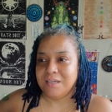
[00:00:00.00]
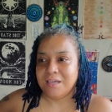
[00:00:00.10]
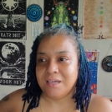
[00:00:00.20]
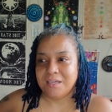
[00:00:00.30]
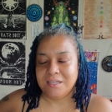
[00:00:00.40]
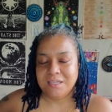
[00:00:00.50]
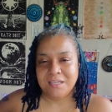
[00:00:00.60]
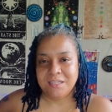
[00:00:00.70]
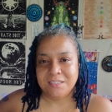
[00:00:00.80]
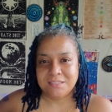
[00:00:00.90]
and
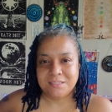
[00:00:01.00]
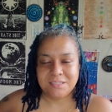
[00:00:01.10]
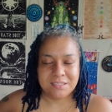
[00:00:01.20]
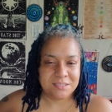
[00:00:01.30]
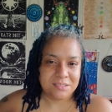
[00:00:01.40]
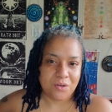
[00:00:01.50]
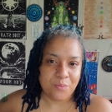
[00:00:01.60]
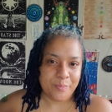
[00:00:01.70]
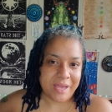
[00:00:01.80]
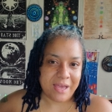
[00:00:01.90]
and it's just
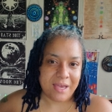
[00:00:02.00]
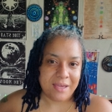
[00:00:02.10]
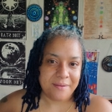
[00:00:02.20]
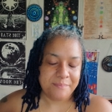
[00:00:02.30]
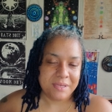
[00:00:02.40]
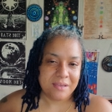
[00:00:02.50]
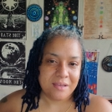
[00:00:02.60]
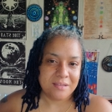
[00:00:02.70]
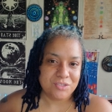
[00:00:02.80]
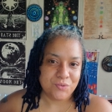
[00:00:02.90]
so bad
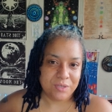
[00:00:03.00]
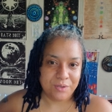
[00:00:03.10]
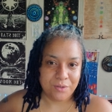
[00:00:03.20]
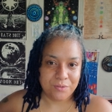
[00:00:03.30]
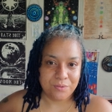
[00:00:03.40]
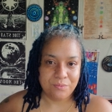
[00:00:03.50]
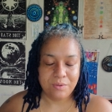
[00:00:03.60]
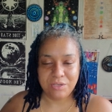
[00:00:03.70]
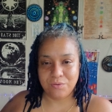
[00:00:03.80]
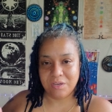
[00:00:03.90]
because you can go
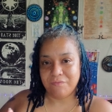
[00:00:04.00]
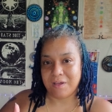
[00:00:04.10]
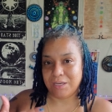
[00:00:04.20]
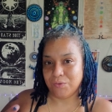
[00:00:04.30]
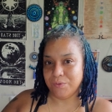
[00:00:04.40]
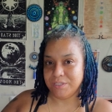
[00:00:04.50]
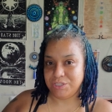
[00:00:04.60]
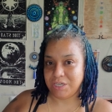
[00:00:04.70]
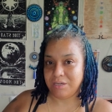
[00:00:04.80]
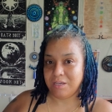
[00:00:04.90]
and you can follow the
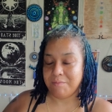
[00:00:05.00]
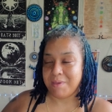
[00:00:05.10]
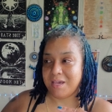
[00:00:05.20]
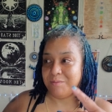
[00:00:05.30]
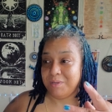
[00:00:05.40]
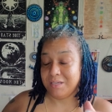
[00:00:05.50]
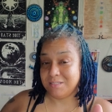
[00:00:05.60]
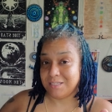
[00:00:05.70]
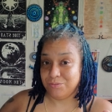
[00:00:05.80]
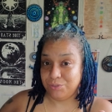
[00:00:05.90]
chain of command
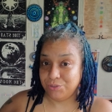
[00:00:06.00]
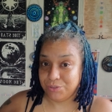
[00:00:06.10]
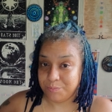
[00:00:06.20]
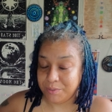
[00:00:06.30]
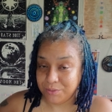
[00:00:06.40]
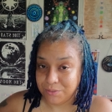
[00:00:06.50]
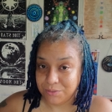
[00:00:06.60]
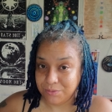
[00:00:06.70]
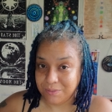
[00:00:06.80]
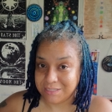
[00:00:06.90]
because that's what you're supposed
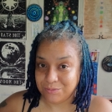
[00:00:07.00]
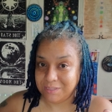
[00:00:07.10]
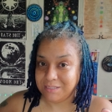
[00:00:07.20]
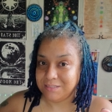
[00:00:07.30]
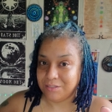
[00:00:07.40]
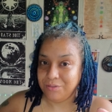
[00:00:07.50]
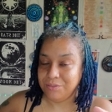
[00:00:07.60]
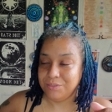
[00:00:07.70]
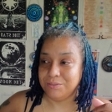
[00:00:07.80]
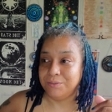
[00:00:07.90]
to do that's what they tell
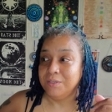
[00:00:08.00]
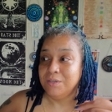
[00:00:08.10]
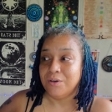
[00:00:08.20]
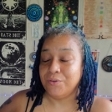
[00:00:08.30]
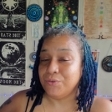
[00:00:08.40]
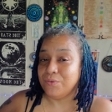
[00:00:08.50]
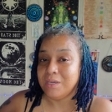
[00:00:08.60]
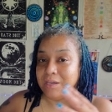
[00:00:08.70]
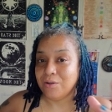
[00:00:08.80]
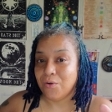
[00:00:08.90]
you to do oh you
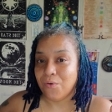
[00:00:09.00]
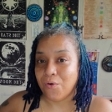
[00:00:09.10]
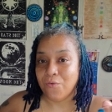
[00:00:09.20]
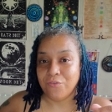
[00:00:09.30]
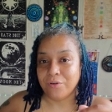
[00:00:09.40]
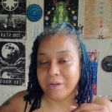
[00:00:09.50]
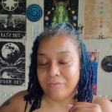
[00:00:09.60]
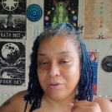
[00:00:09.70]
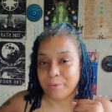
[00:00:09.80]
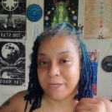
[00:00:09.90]
can't go over
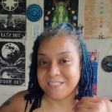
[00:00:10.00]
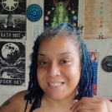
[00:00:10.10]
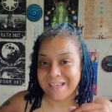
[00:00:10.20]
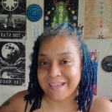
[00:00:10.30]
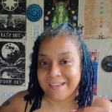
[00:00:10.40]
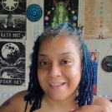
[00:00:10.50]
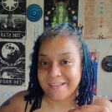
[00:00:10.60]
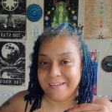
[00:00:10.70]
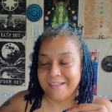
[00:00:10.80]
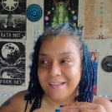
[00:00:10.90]
everyone's
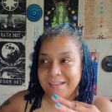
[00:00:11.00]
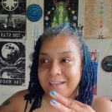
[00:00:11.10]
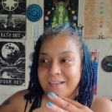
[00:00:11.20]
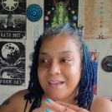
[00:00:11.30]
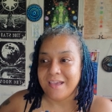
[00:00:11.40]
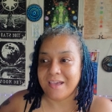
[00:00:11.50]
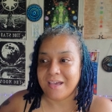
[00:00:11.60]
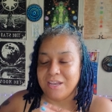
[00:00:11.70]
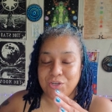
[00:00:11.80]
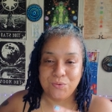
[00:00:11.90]
head
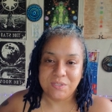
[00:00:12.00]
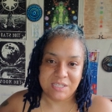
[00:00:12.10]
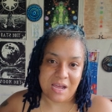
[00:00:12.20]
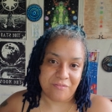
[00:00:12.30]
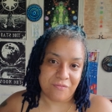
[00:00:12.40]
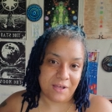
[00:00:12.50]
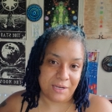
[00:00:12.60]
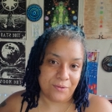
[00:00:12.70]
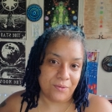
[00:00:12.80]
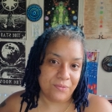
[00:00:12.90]
and you did not
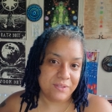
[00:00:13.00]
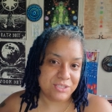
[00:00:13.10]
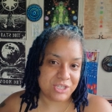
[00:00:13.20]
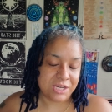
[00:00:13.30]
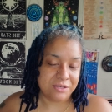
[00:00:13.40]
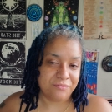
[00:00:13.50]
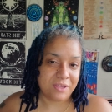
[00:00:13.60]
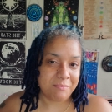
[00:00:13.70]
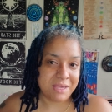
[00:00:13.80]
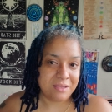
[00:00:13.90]
follow the chain of
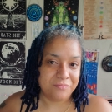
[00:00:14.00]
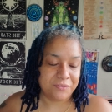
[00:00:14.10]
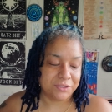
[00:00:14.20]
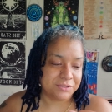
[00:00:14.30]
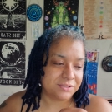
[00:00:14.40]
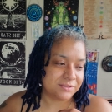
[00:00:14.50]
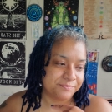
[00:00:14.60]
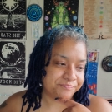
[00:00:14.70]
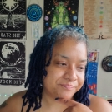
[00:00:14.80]
command first